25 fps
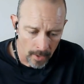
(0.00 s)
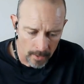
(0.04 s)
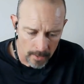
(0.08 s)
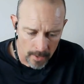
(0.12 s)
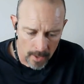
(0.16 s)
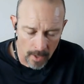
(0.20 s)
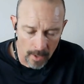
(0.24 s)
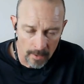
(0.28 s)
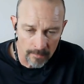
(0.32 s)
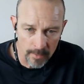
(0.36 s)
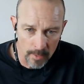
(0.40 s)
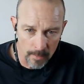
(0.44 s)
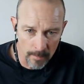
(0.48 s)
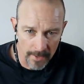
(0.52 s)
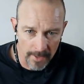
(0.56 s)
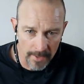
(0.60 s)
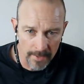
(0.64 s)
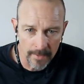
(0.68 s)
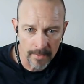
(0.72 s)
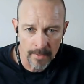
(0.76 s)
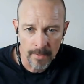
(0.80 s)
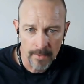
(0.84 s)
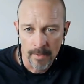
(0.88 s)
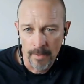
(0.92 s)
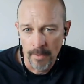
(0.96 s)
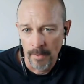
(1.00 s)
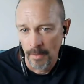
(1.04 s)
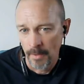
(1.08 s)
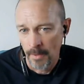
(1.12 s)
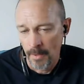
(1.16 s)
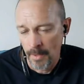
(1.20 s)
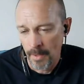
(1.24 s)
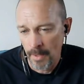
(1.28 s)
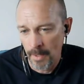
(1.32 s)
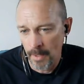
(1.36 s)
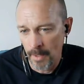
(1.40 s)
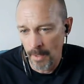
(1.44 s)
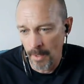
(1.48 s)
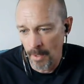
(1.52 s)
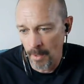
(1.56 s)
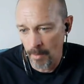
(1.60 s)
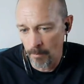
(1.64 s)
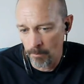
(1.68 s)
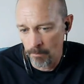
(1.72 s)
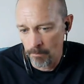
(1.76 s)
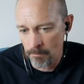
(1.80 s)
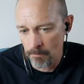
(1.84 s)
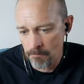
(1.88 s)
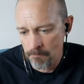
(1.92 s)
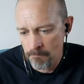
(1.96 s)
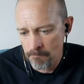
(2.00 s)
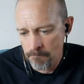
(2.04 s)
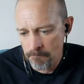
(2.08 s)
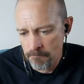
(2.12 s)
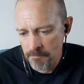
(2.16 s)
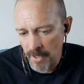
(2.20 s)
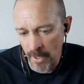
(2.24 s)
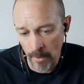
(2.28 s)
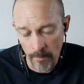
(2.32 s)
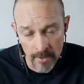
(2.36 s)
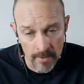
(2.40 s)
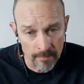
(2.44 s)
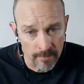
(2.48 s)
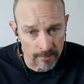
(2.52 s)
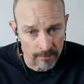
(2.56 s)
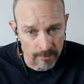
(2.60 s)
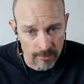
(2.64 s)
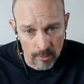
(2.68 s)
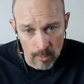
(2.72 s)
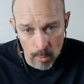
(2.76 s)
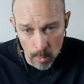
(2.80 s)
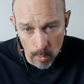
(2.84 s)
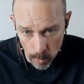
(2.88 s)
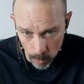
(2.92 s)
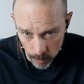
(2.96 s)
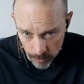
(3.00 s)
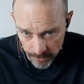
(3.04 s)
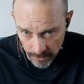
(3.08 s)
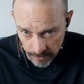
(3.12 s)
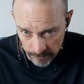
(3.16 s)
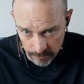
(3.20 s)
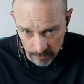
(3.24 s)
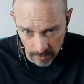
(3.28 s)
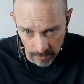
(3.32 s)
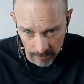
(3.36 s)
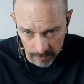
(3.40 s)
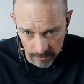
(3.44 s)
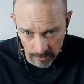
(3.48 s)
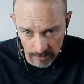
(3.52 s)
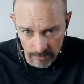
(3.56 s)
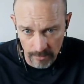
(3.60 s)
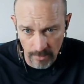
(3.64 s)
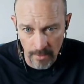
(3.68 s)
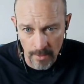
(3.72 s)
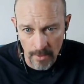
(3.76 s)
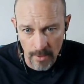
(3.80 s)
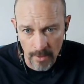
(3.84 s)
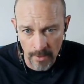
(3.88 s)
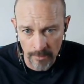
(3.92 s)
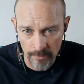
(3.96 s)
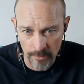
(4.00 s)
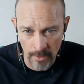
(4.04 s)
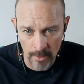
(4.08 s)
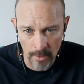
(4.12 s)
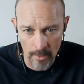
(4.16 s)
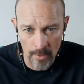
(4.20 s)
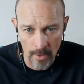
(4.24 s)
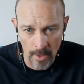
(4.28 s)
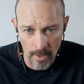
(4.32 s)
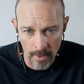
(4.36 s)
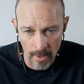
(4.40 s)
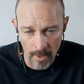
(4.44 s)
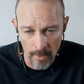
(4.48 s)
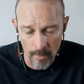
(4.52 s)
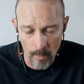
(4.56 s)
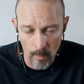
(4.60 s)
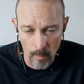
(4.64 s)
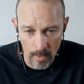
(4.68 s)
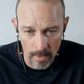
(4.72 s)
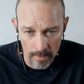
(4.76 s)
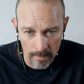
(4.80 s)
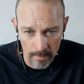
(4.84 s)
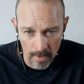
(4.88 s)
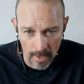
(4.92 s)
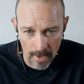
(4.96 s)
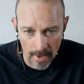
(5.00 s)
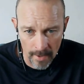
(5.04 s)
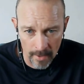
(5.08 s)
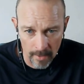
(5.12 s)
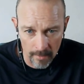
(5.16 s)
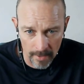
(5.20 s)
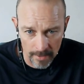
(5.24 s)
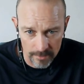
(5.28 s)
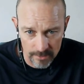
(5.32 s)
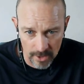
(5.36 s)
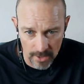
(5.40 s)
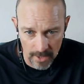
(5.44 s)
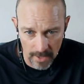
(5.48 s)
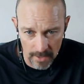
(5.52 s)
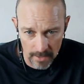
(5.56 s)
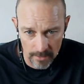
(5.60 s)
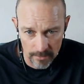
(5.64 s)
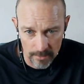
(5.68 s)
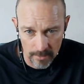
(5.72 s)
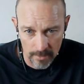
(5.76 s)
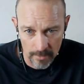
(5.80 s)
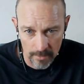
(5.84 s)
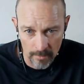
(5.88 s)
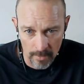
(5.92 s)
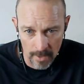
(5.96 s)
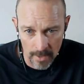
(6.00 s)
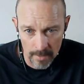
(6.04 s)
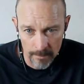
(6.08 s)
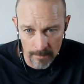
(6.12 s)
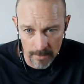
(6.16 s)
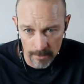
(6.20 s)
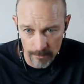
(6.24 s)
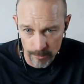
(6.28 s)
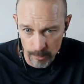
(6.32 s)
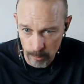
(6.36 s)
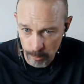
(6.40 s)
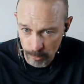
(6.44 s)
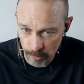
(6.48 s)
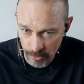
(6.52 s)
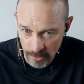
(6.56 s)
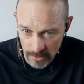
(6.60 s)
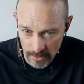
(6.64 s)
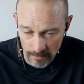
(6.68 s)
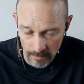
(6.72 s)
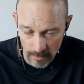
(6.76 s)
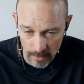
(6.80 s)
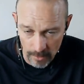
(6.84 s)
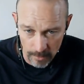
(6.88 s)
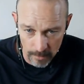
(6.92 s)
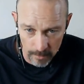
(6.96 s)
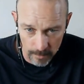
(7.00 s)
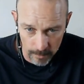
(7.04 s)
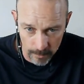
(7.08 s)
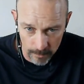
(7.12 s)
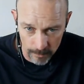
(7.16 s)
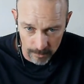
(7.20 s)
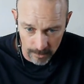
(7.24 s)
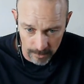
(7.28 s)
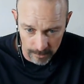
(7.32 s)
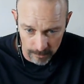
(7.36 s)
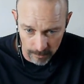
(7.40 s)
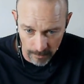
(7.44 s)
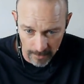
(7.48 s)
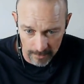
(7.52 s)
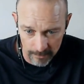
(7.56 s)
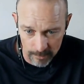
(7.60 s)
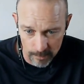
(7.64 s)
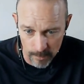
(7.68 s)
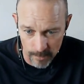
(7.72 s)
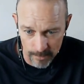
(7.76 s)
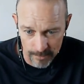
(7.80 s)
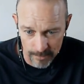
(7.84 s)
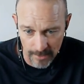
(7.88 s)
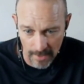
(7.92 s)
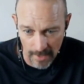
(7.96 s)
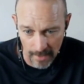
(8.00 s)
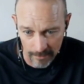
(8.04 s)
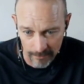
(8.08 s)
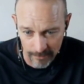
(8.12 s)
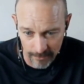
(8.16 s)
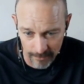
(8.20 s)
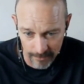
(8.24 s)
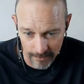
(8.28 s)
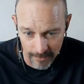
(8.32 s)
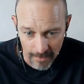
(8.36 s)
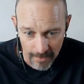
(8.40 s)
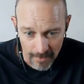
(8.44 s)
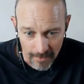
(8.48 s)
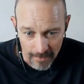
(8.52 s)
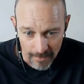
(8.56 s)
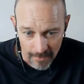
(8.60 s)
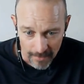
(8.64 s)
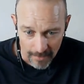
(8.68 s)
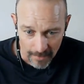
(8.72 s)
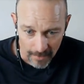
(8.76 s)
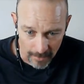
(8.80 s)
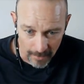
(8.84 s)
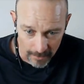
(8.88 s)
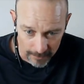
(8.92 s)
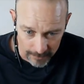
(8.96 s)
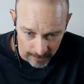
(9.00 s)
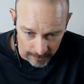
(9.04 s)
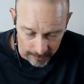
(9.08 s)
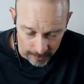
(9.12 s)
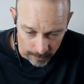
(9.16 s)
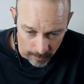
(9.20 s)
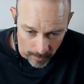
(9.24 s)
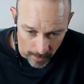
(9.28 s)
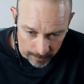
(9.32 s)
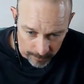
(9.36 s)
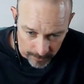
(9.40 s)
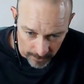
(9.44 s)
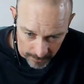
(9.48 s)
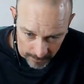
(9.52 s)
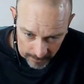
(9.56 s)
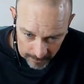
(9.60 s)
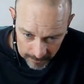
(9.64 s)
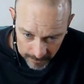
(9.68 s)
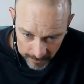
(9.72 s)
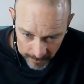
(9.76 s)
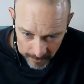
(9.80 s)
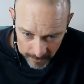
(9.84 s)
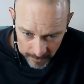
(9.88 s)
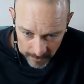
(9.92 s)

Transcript: government, um, even school districts is another one, higher education, right? Because you see in the news, these ransomware attacks are disrupting